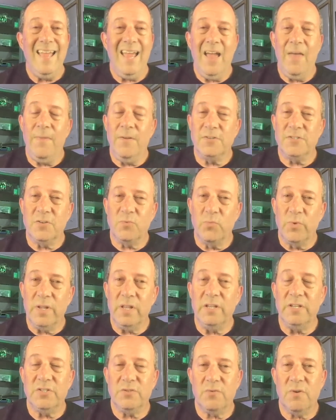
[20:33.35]
And there's a
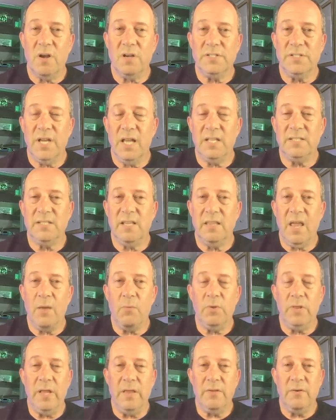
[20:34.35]
really strong chance that they
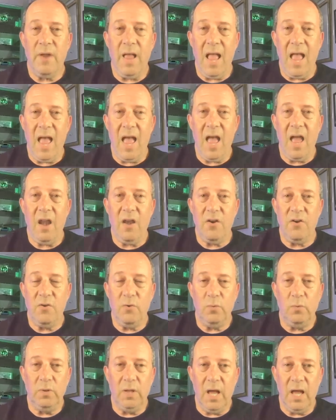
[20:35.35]
will either add
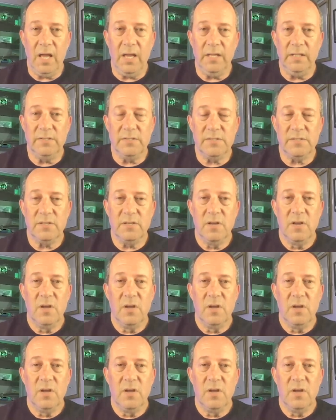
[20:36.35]
new lines